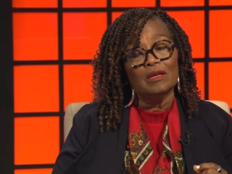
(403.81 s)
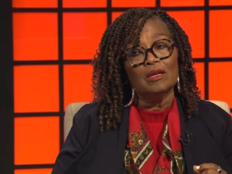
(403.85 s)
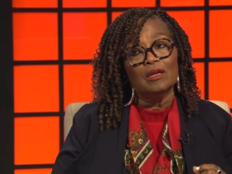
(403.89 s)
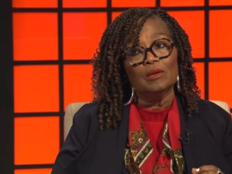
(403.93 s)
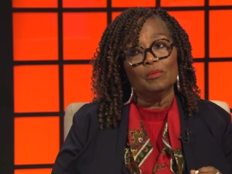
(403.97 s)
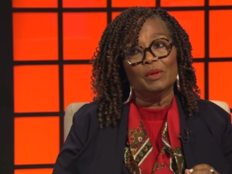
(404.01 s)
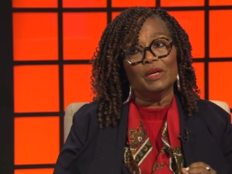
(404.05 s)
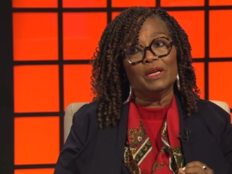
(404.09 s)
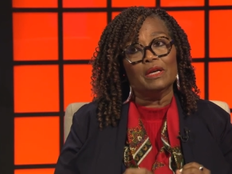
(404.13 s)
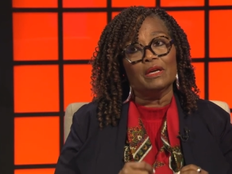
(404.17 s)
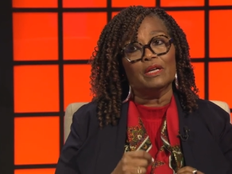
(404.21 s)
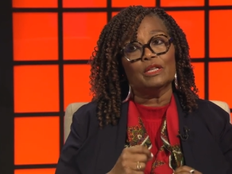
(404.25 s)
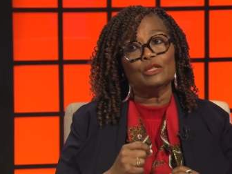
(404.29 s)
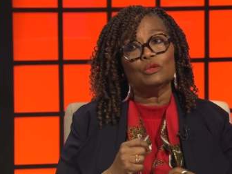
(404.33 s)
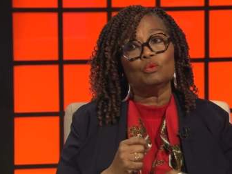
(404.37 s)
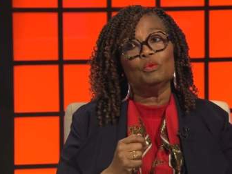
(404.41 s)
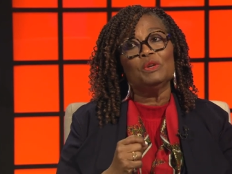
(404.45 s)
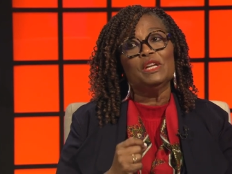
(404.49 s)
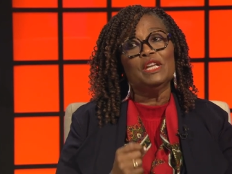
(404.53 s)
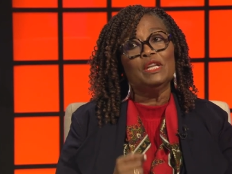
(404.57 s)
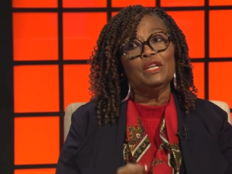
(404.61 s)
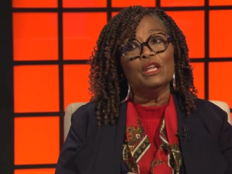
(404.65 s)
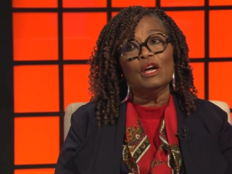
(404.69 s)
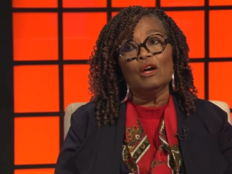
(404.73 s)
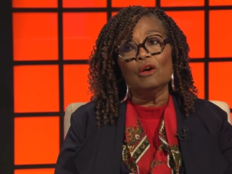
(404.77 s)
because we
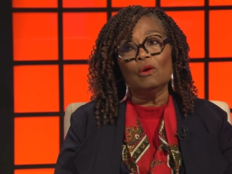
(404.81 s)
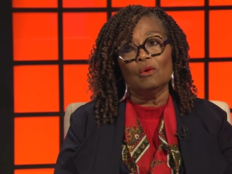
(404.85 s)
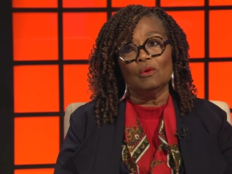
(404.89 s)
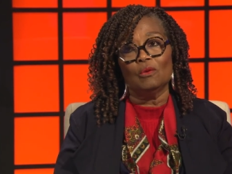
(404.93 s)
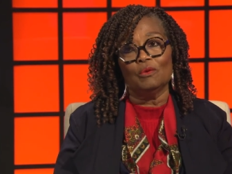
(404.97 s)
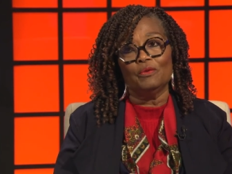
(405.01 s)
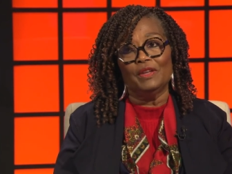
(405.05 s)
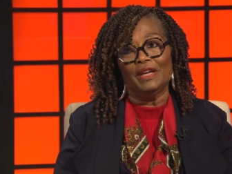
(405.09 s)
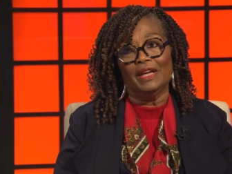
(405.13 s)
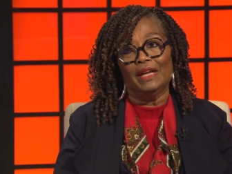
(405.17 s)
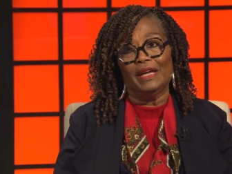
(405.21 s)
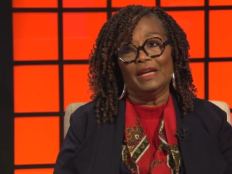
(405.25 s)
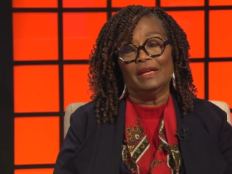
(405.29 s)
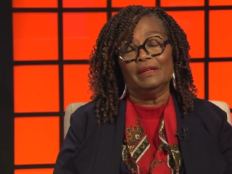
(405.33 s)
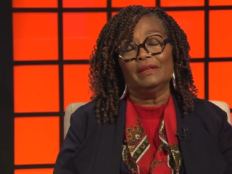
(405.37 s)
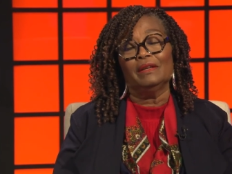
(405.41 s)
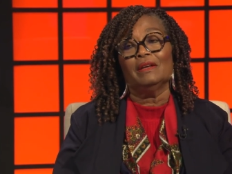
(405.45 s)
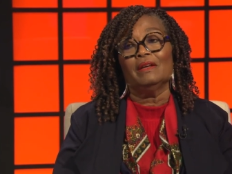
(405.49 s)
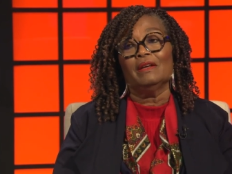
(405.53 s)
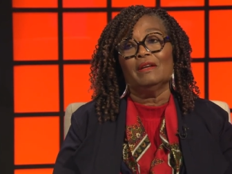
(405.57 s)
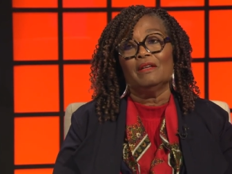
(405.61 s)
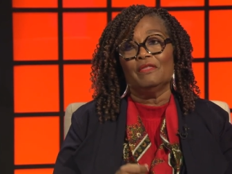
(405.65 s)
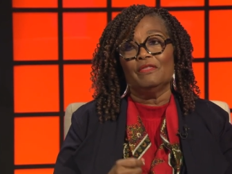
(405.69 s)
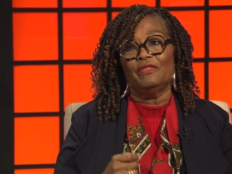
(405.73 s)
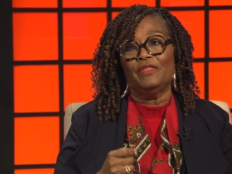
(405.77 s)
know that
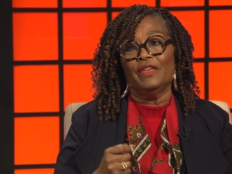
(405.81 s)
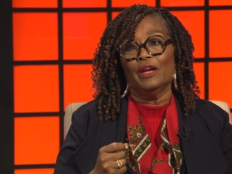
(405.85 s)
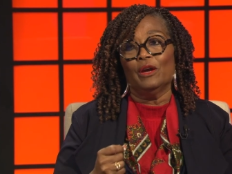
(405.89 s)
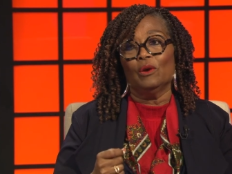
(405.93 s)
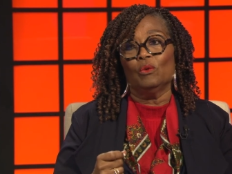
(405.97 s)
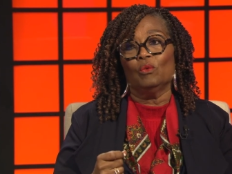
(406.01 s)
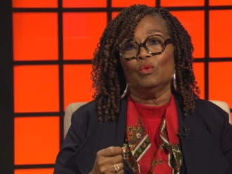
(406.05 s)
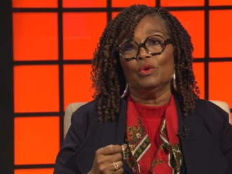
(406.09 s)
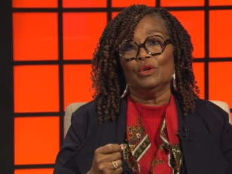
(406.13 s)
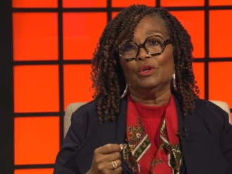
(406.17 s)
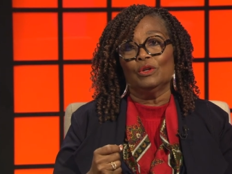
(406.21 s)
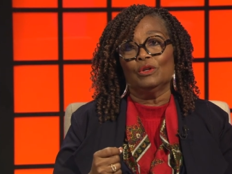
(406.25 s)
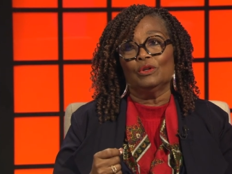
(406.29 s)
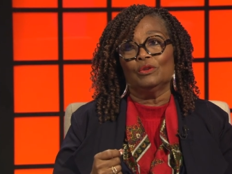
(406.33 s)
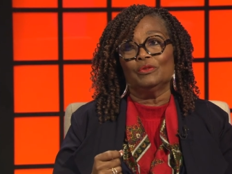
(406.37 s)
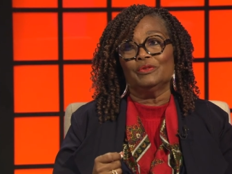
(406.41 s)
there will